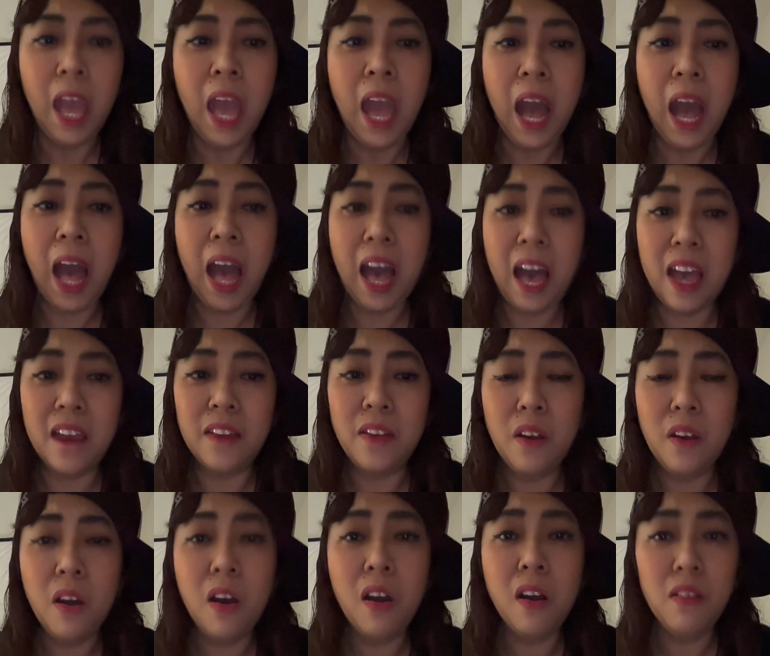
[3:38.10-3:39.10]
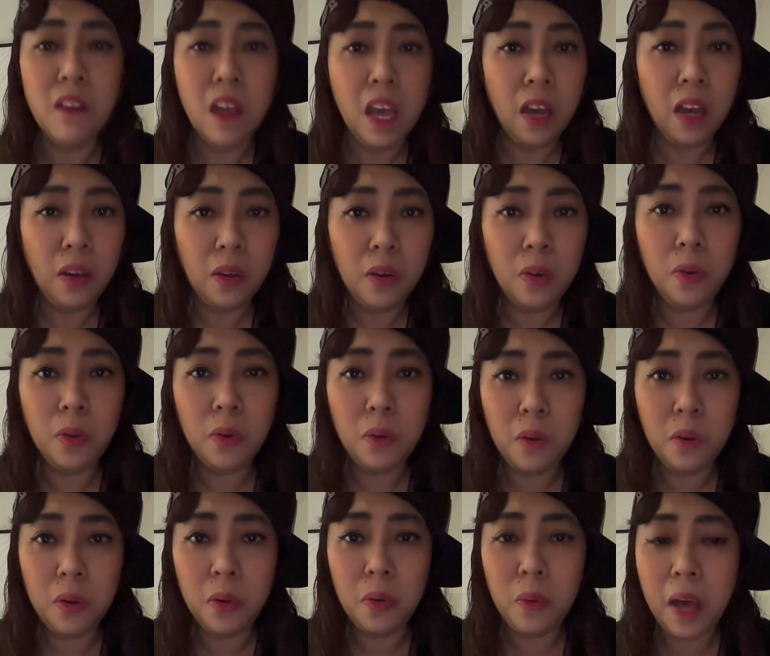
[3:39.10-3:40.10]
I know
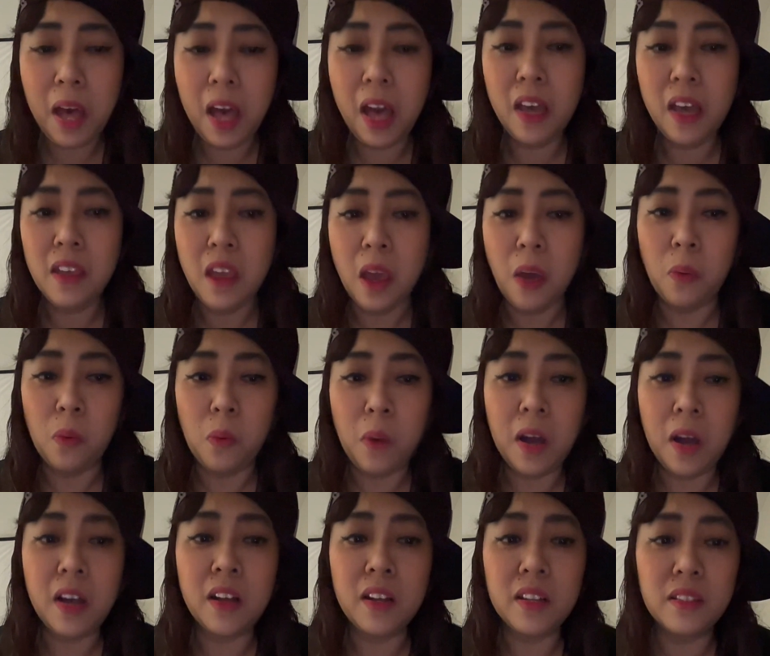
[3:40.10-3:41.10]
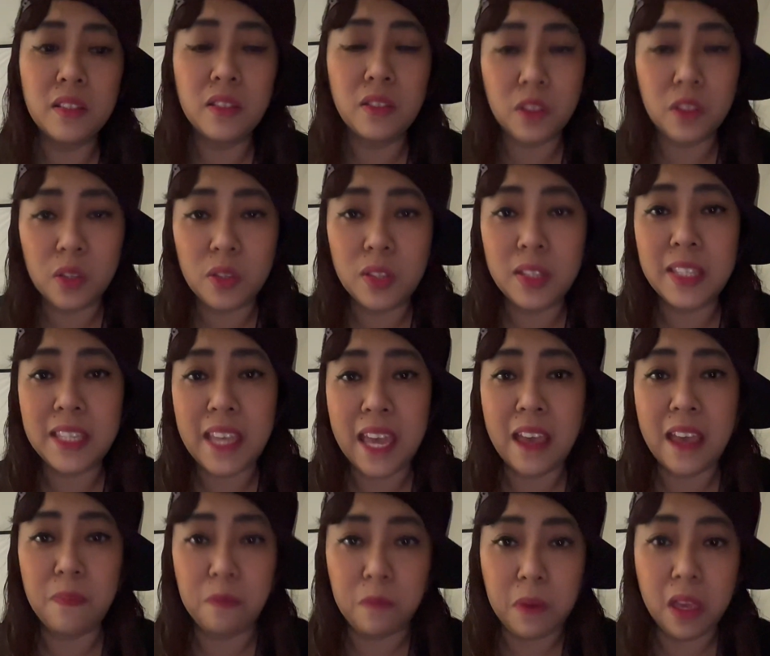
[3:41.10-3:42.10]
who I want to
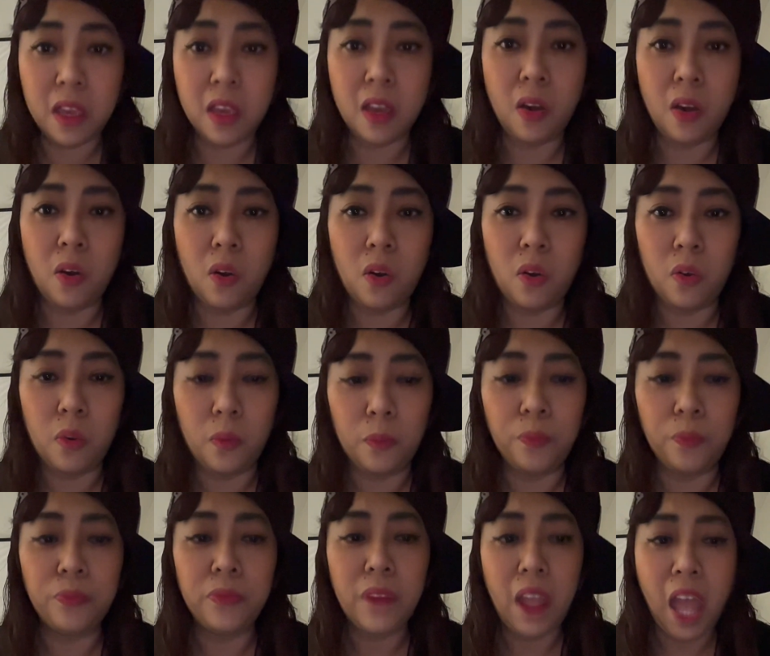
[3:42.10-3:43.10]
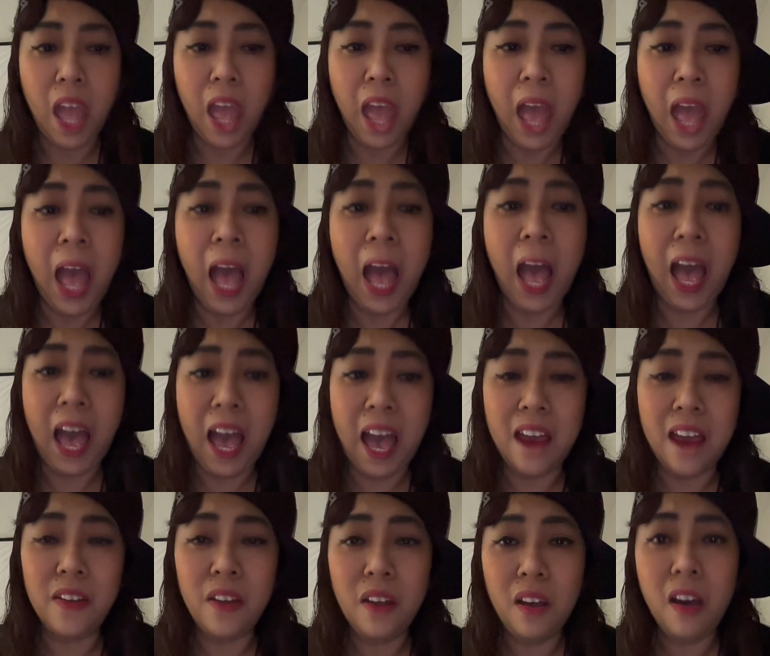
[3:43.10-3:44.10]
take me home.
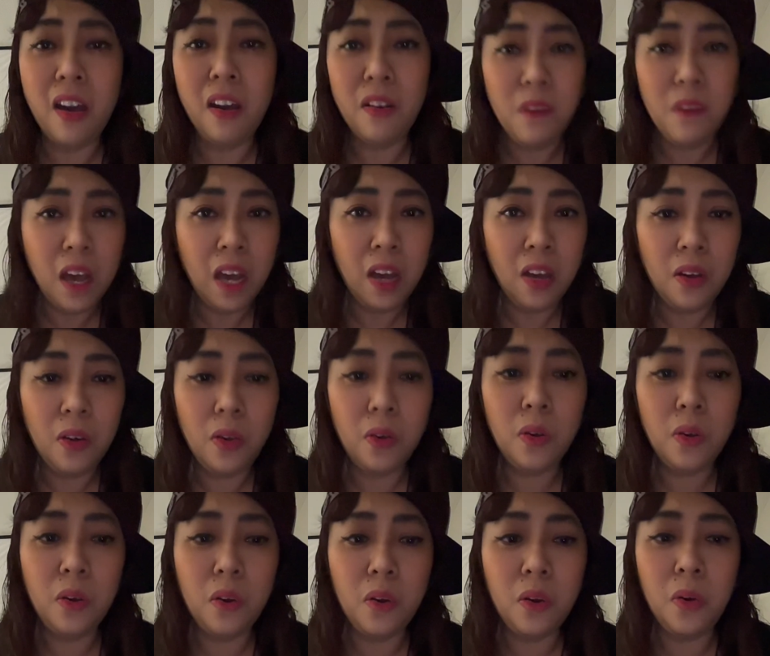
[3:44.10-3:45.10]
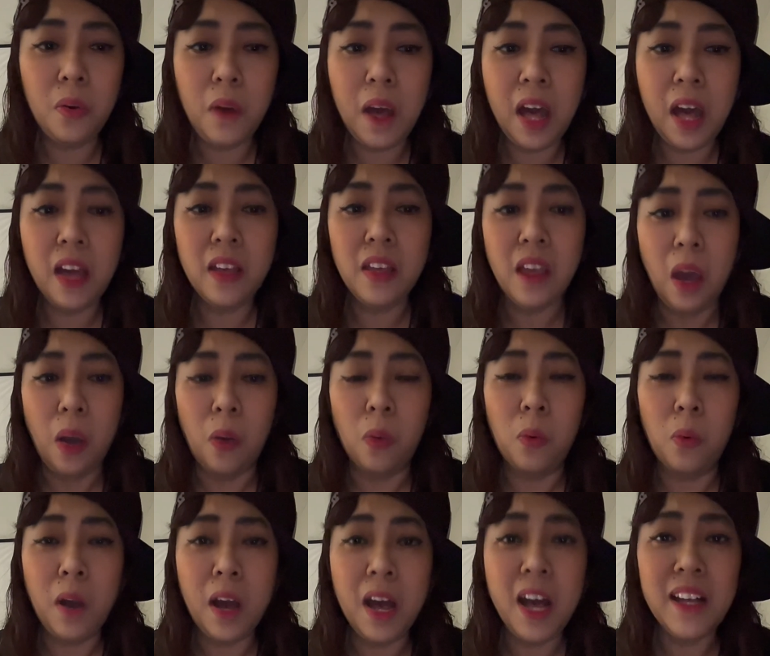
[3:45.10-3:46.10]
I know who I
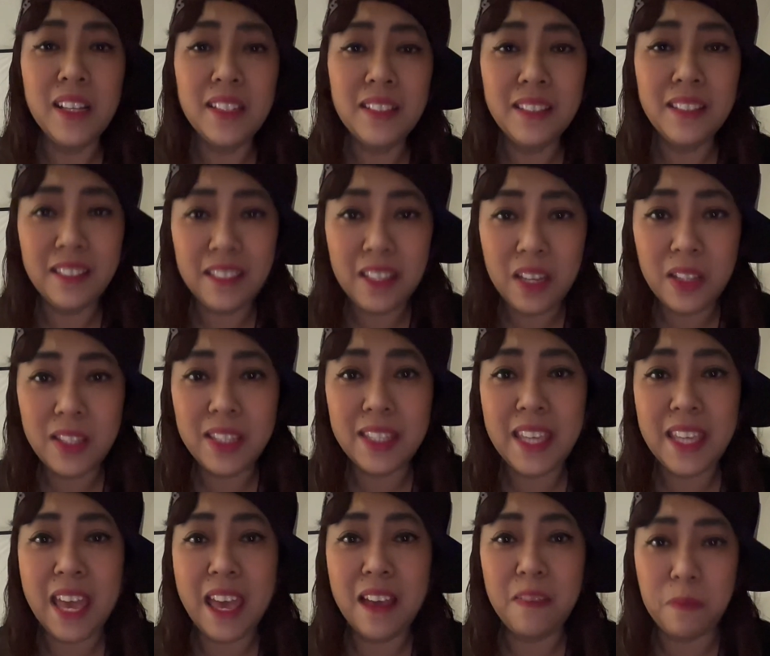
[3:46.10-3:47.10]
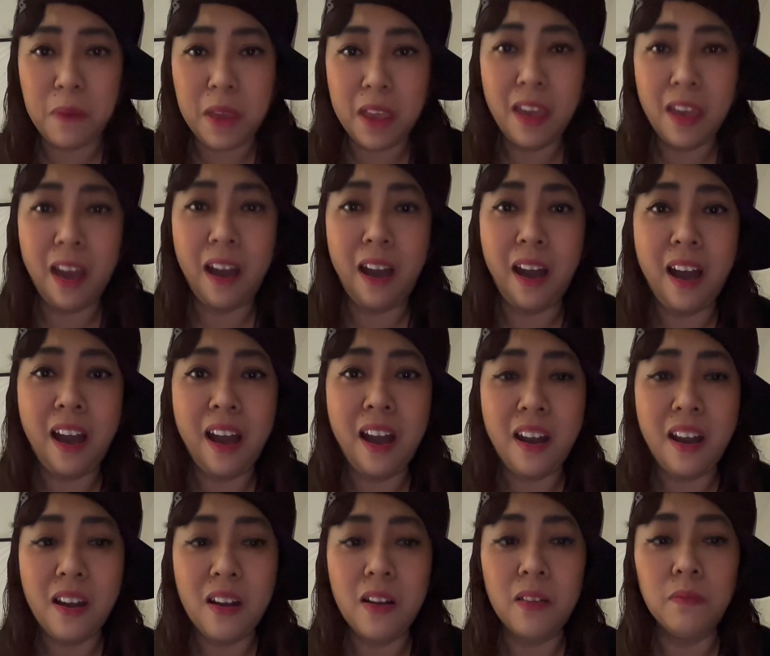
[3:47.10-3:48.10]
want to take me
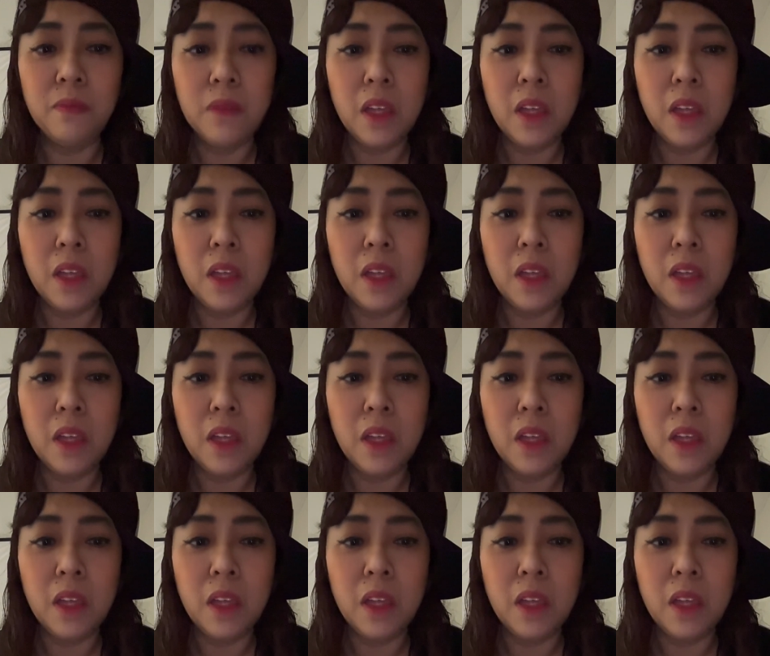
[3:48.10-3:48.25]
home.